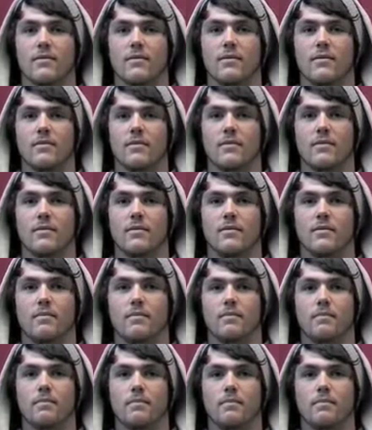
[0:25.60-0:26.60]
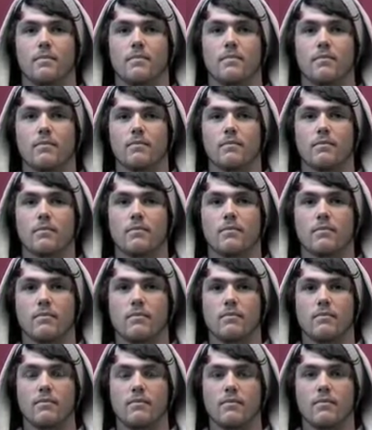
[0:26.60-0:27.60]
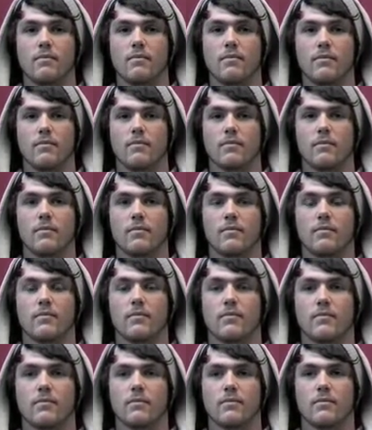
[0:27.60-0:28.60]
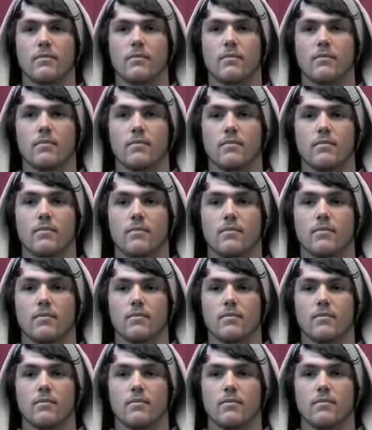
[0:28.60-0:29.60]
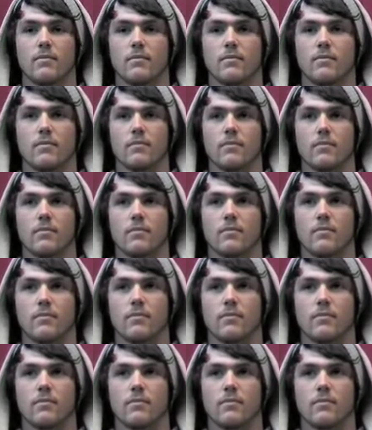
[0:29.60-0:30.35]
(not speaking)